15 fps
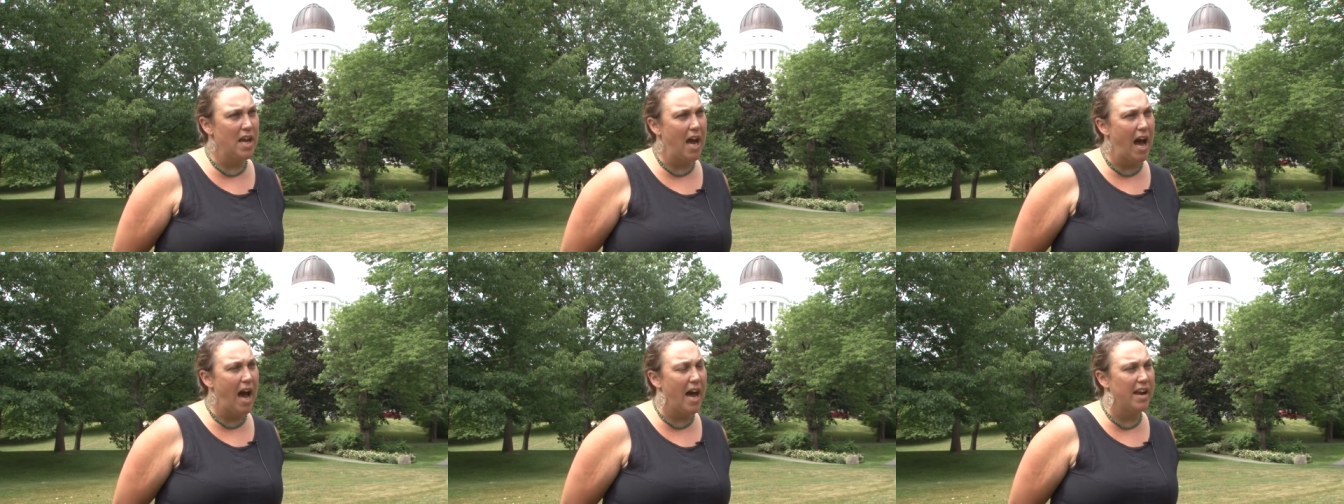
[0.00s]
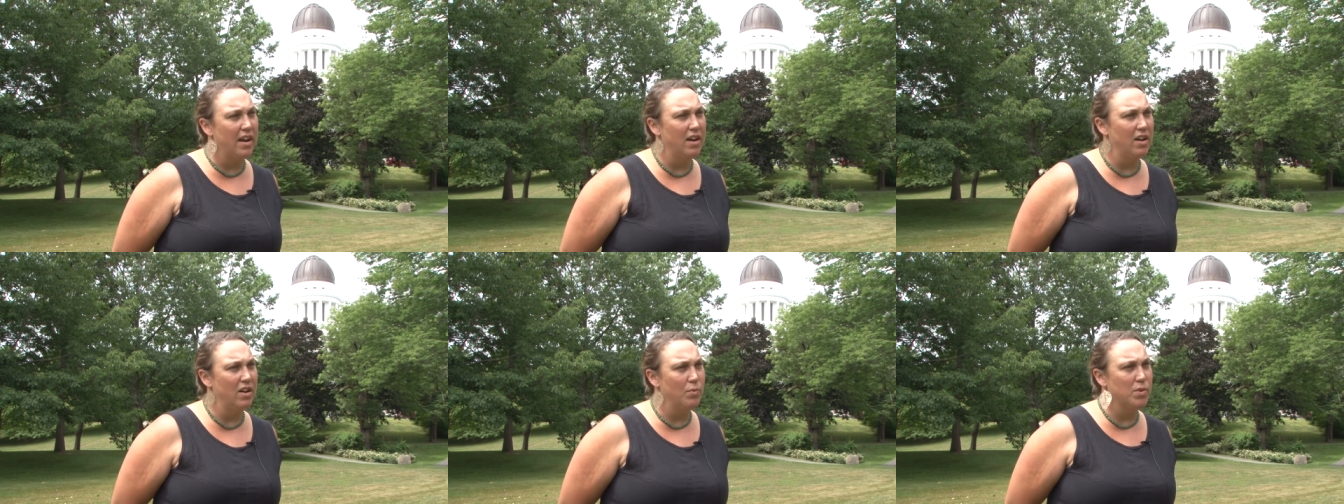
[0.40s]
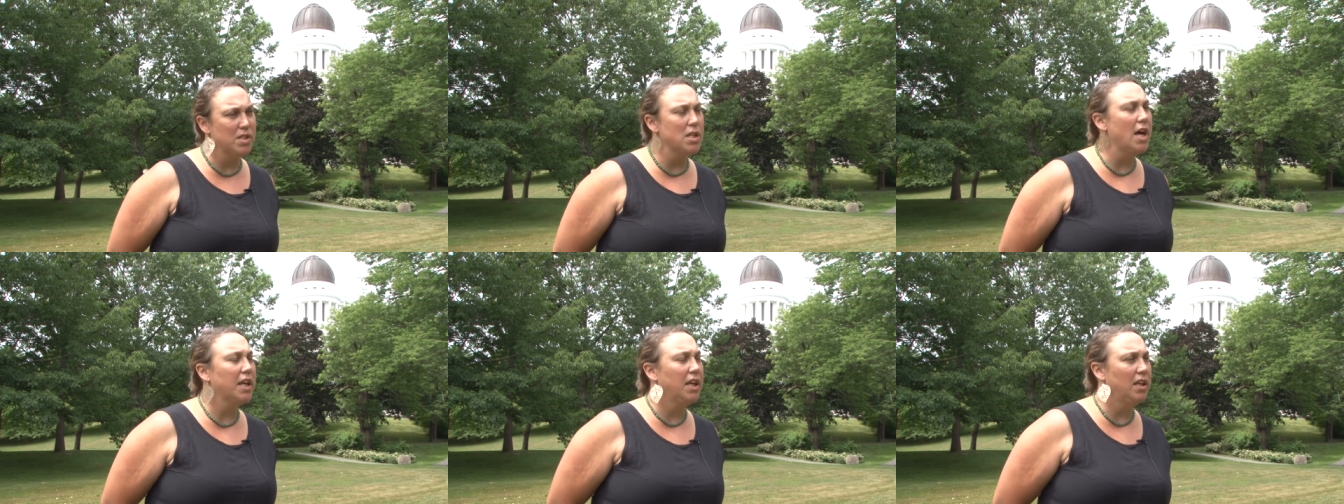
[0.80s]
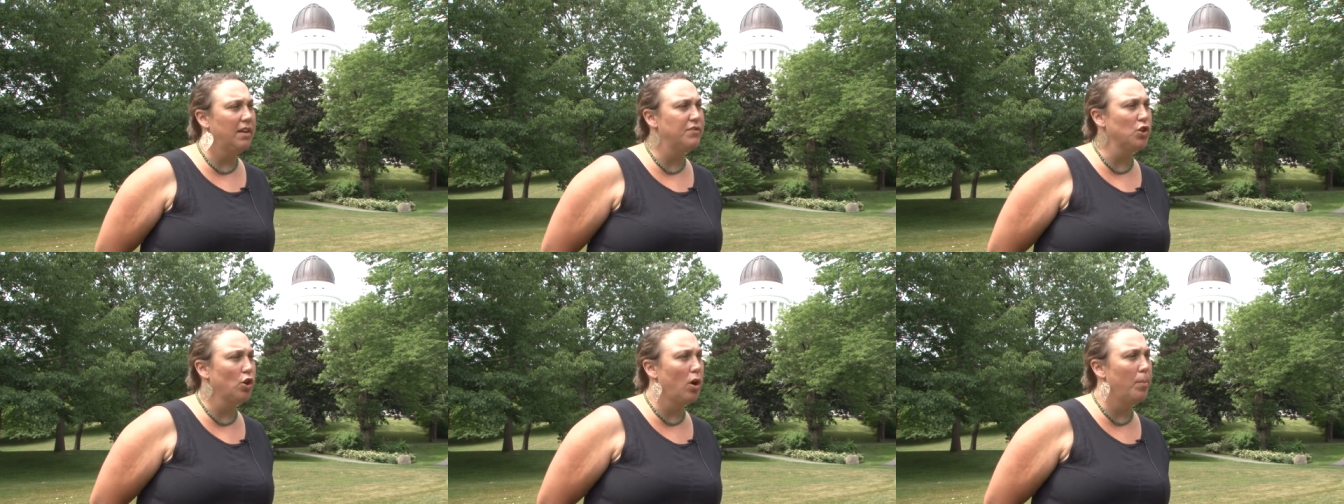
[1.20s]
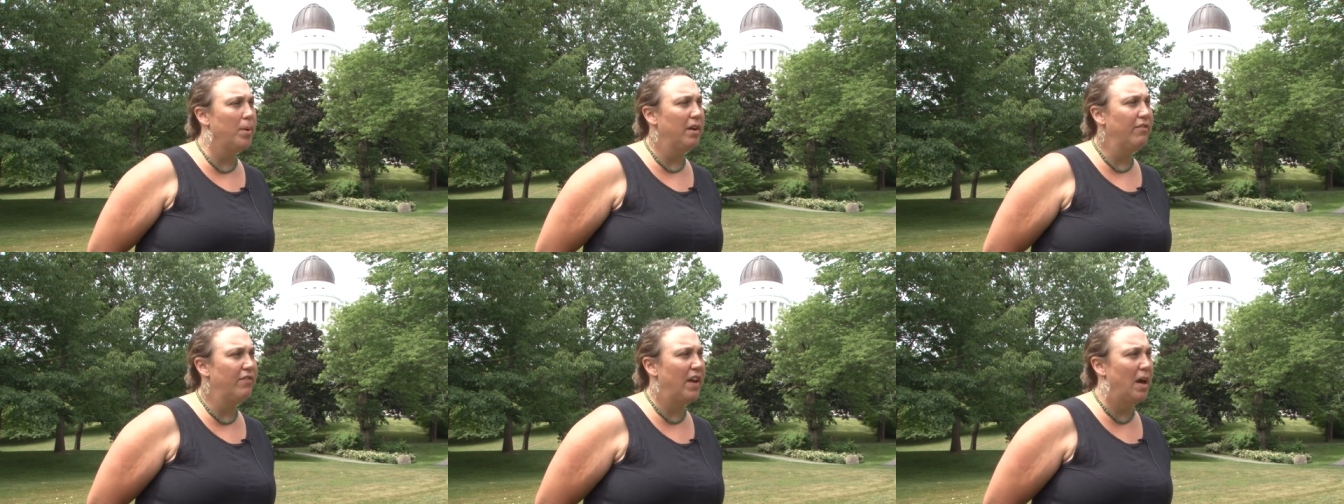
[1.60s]
had a was lucky enough to grow up in
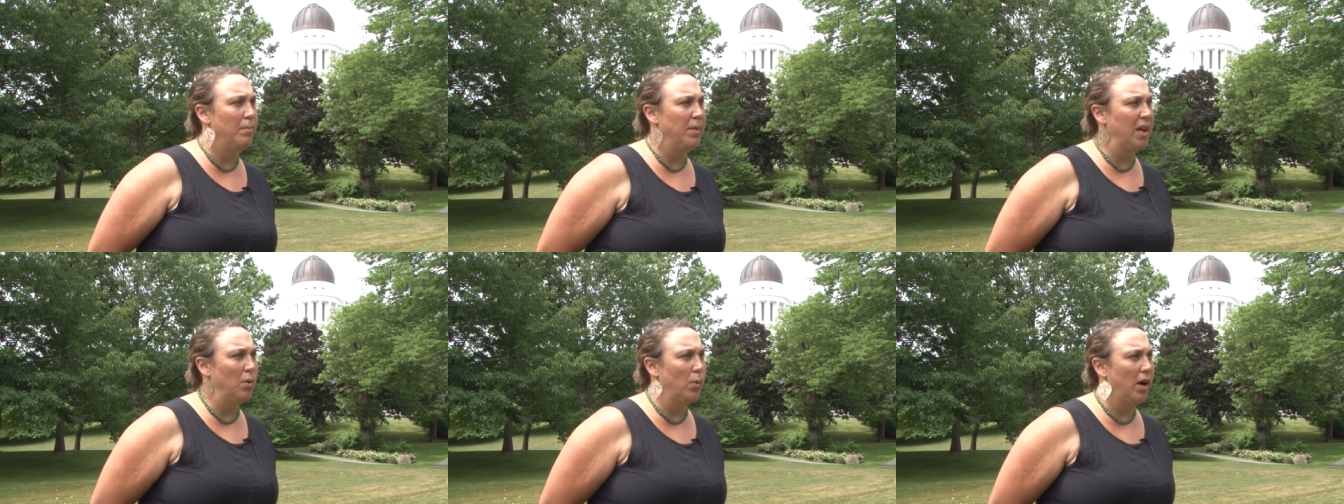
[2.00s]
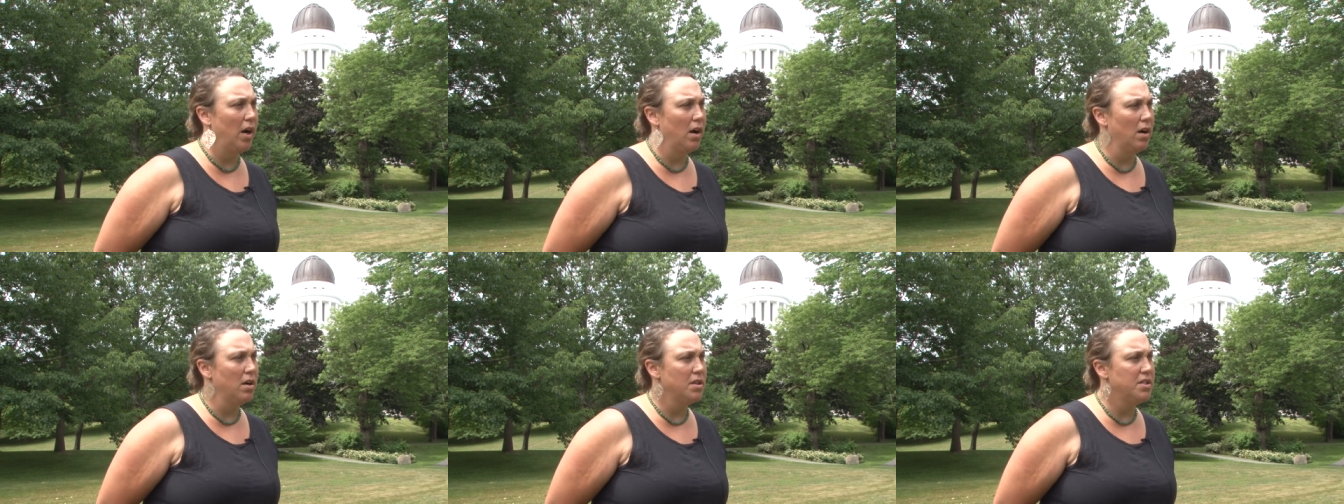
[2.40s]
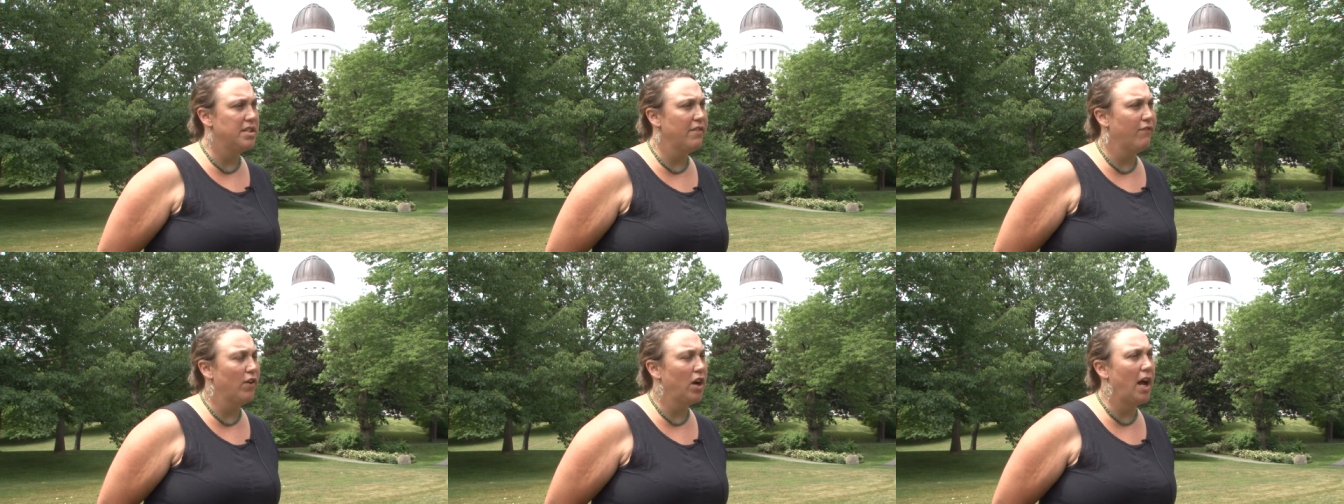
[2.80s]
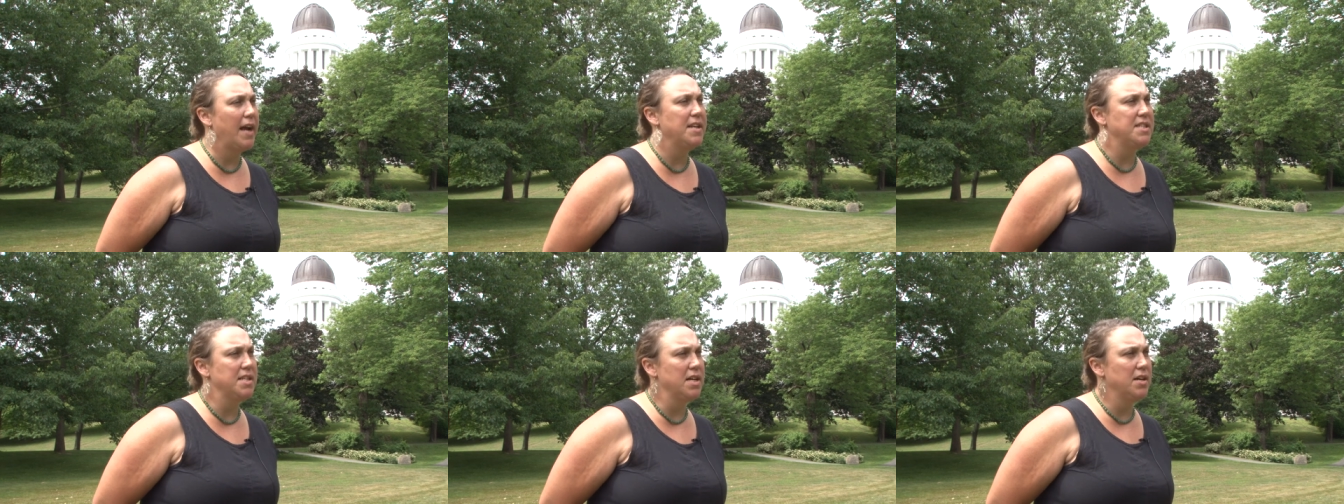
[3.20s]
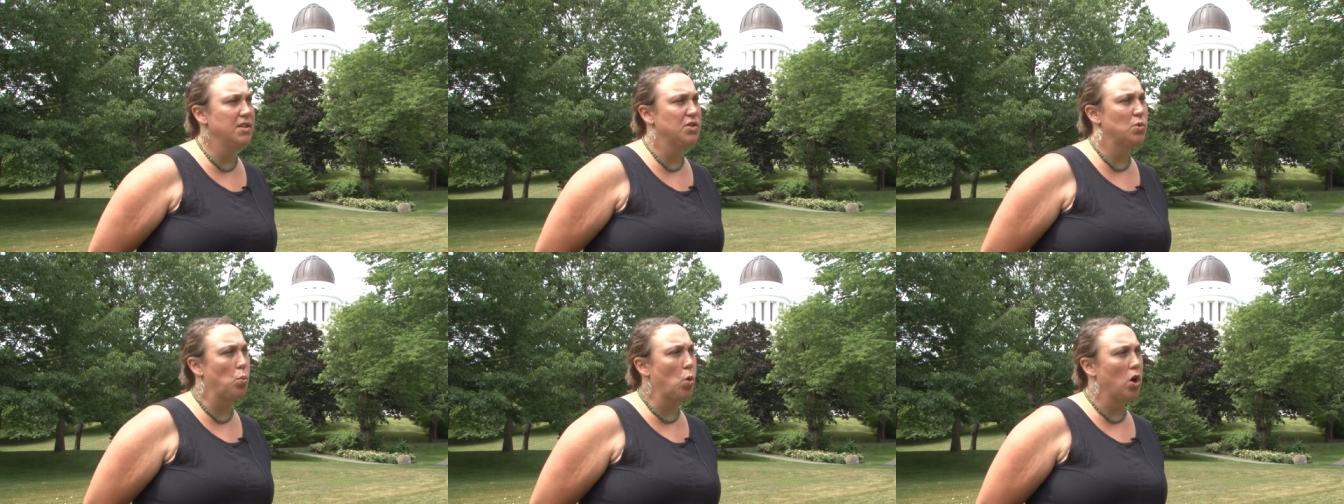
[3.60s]
a family where different
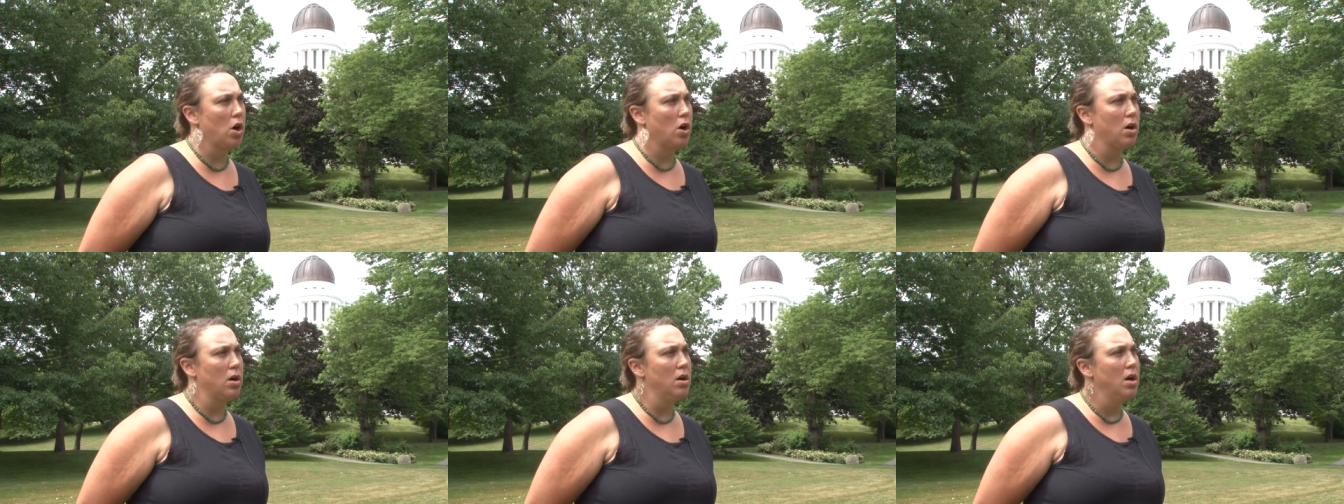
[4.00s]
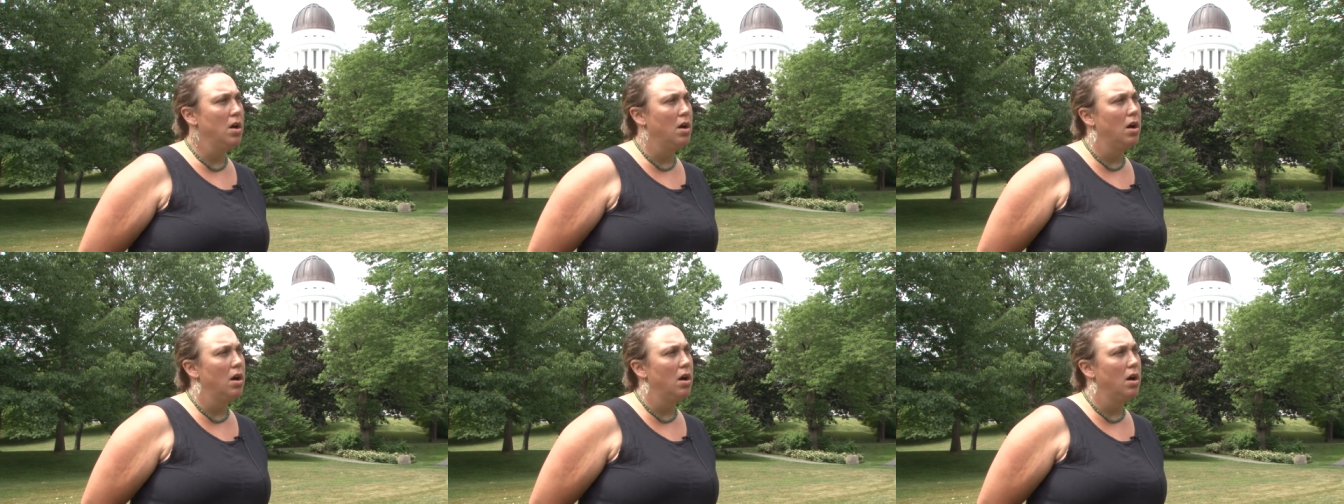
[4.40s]
ideas were